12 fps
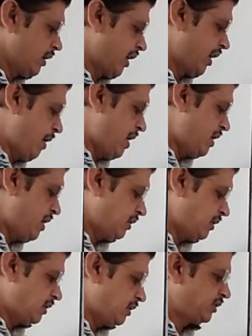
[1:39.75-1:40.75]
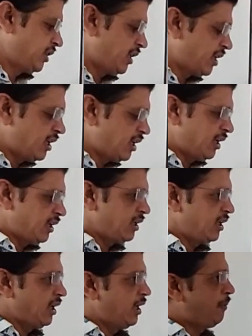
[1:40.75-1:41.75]
Treatment: generally,
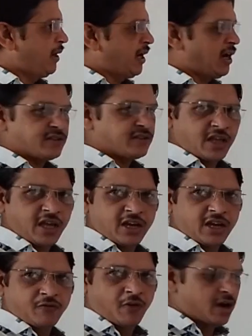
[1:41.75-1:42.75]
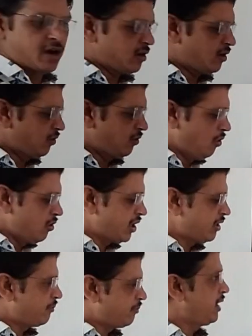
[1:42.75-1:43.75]
hepatitis A requires no
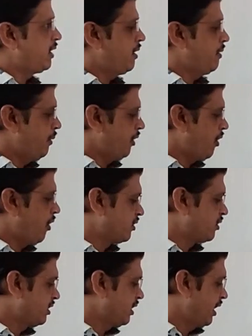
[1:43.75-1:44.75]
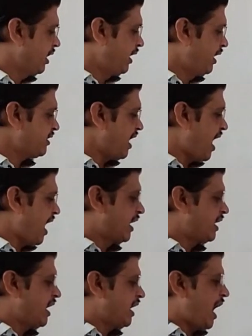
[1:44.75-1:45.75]
treatment because it is
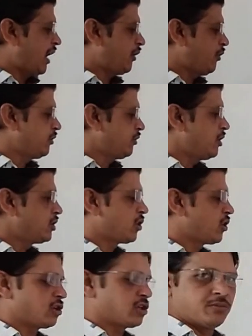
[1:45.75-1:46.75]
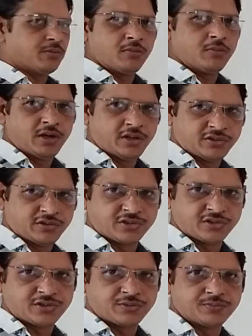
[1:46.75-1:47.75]
an acute short-term
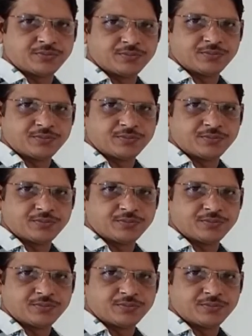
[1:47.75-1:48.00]
disease.